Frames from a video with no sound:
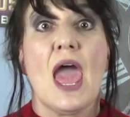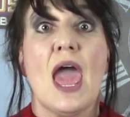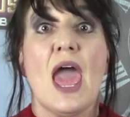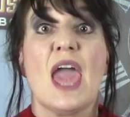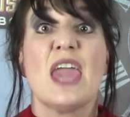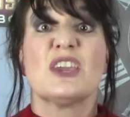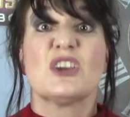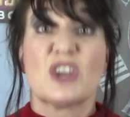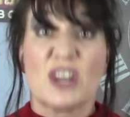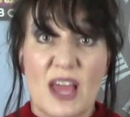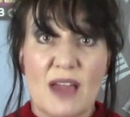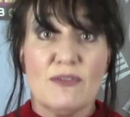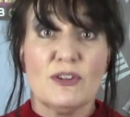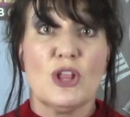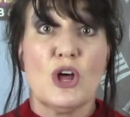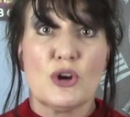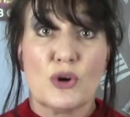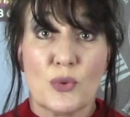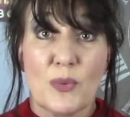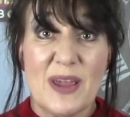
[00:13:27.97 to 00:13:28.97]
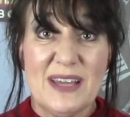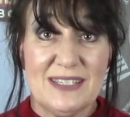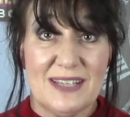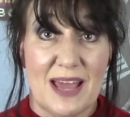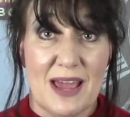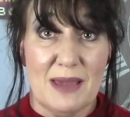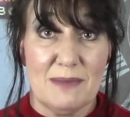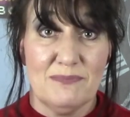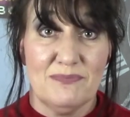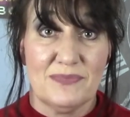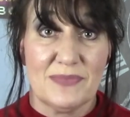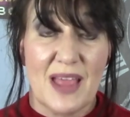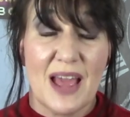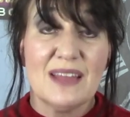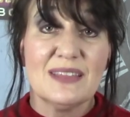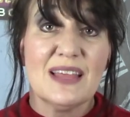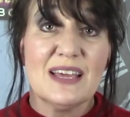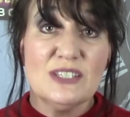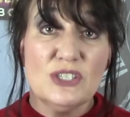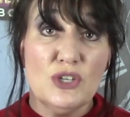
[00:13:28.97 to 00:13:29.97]
You're going to have a longer wait time.
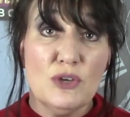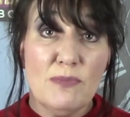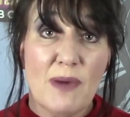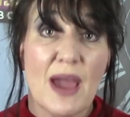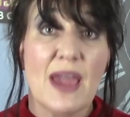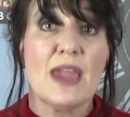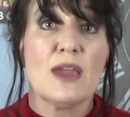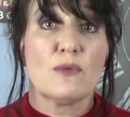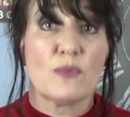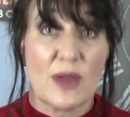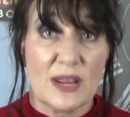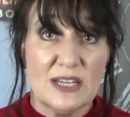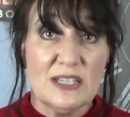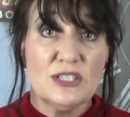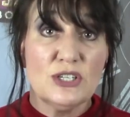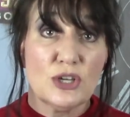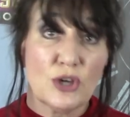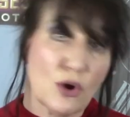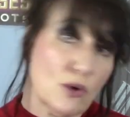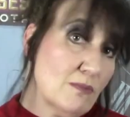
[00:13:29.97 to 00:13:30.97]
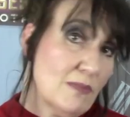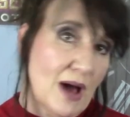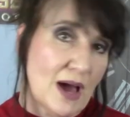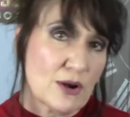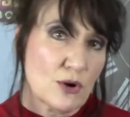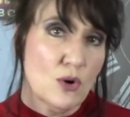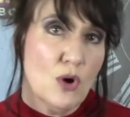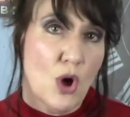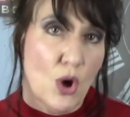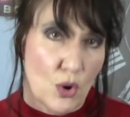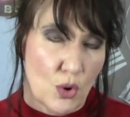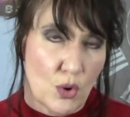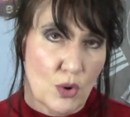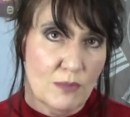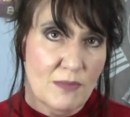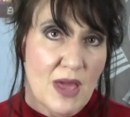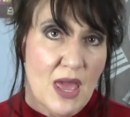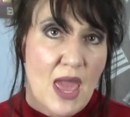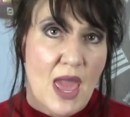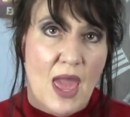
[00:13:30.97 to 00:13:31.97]
Unless you buy a ready-to-go model
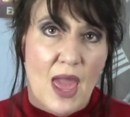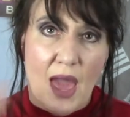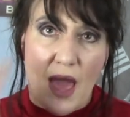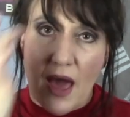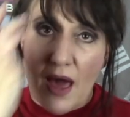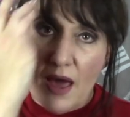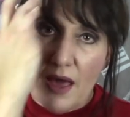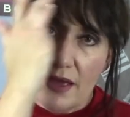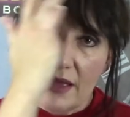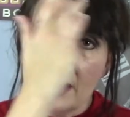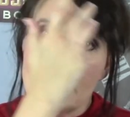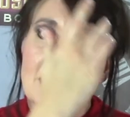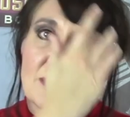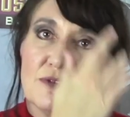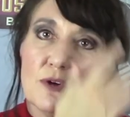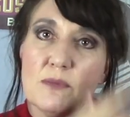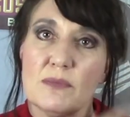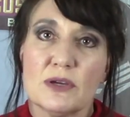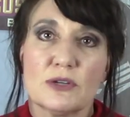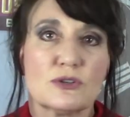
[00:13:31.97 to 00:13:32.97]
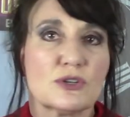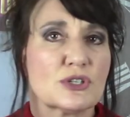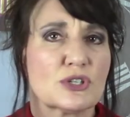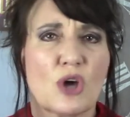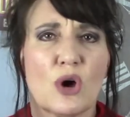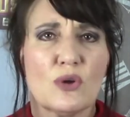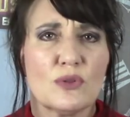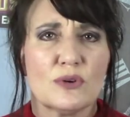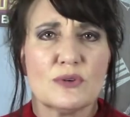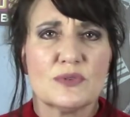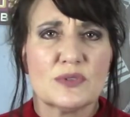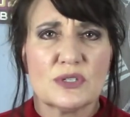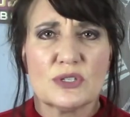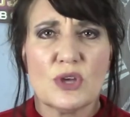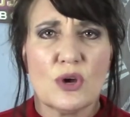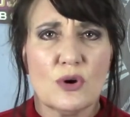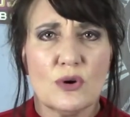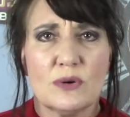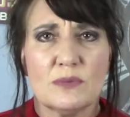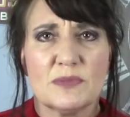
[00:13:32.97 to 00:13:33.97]
home, and different builders call those
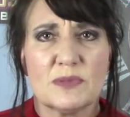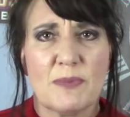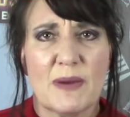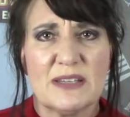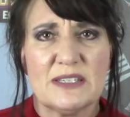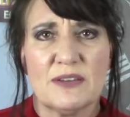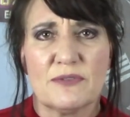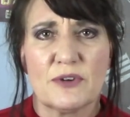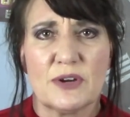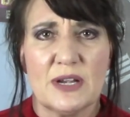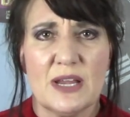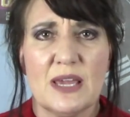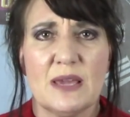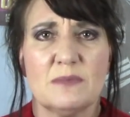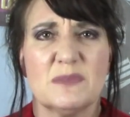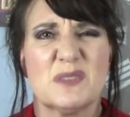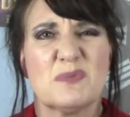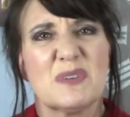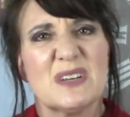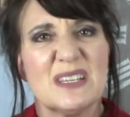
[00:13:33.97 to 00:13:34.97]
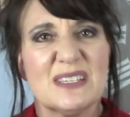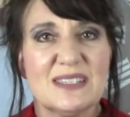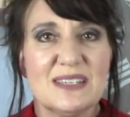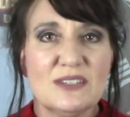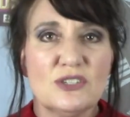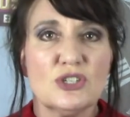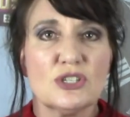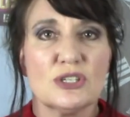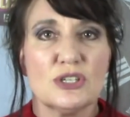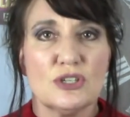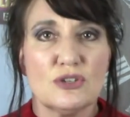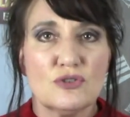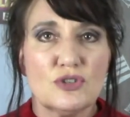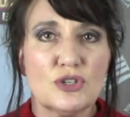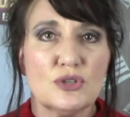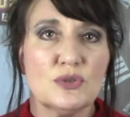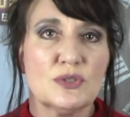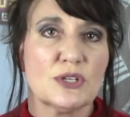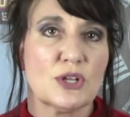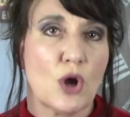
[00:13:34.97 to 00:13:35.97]
homes by different names, but essentially you
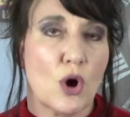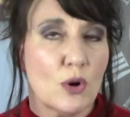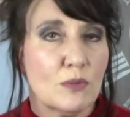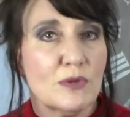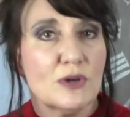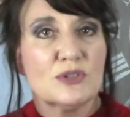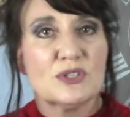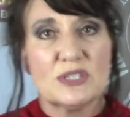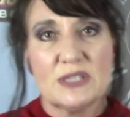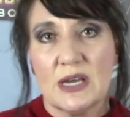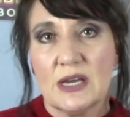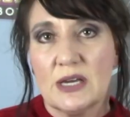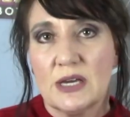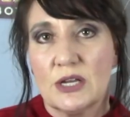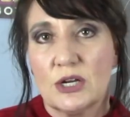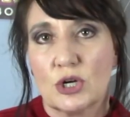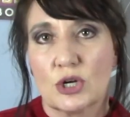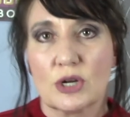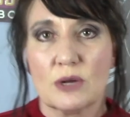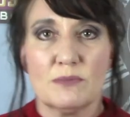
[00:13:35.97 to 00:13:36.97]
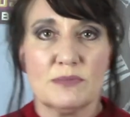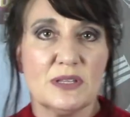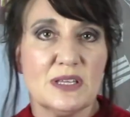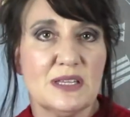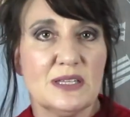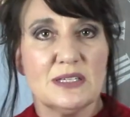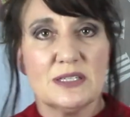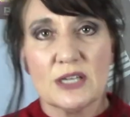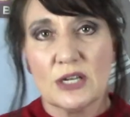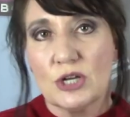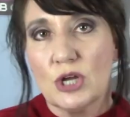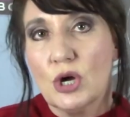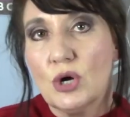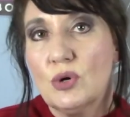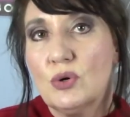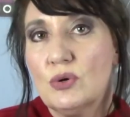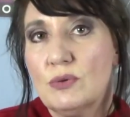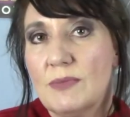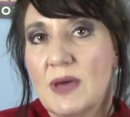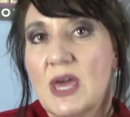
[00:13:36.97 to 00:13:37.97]
choose an almost done or completely done
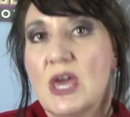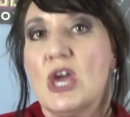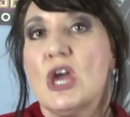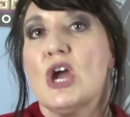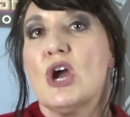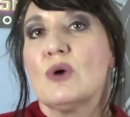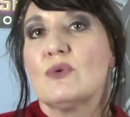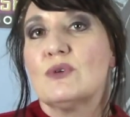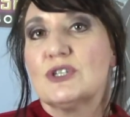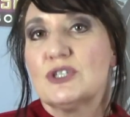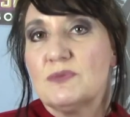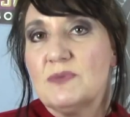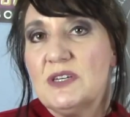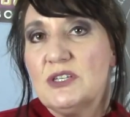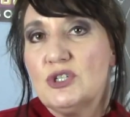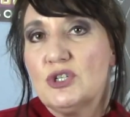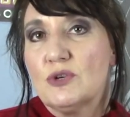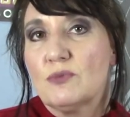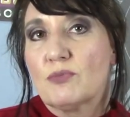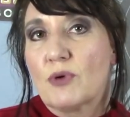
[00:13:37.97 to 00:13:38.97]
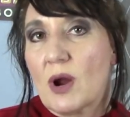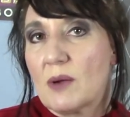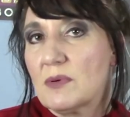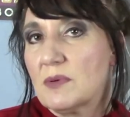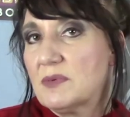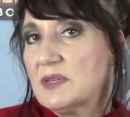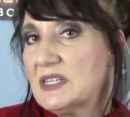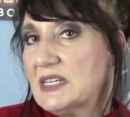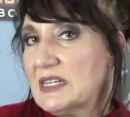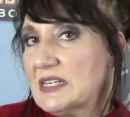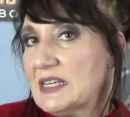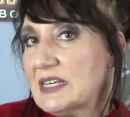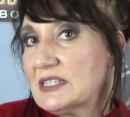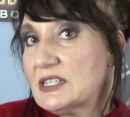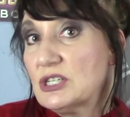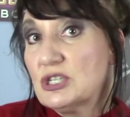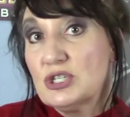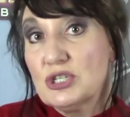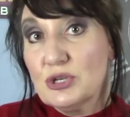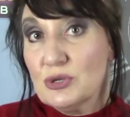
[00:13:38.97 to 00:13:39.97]
home, which means you probably didn't get
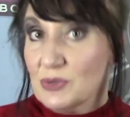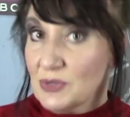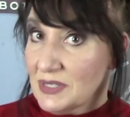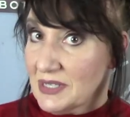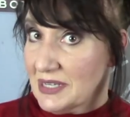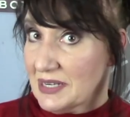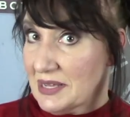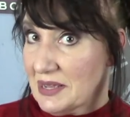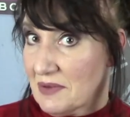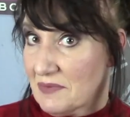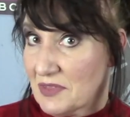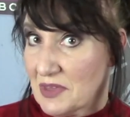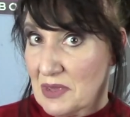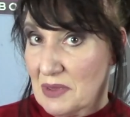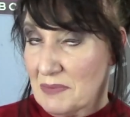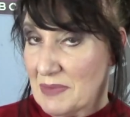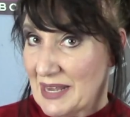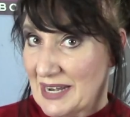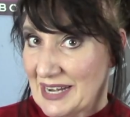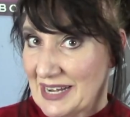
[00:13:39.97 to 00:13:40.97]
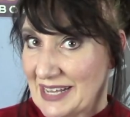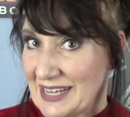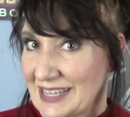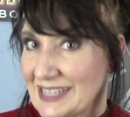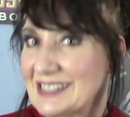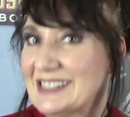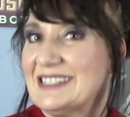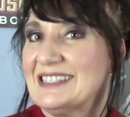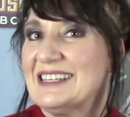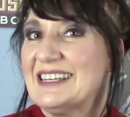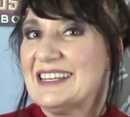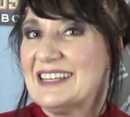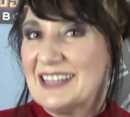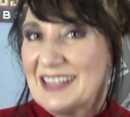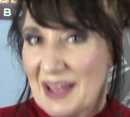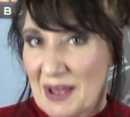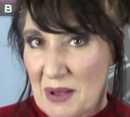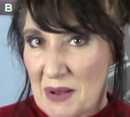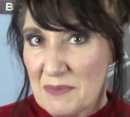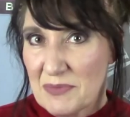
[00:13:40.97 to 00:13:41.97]
to choose any of the amenities.
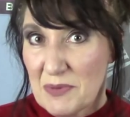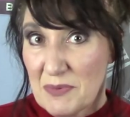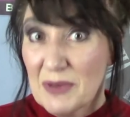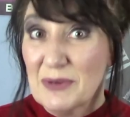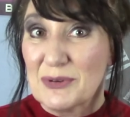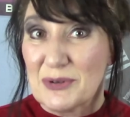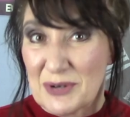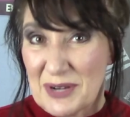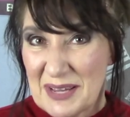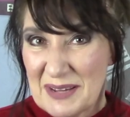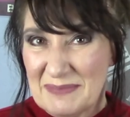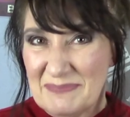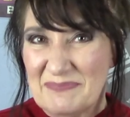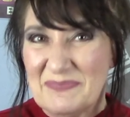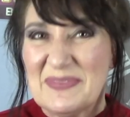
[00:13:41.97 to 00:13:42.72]
The builder did.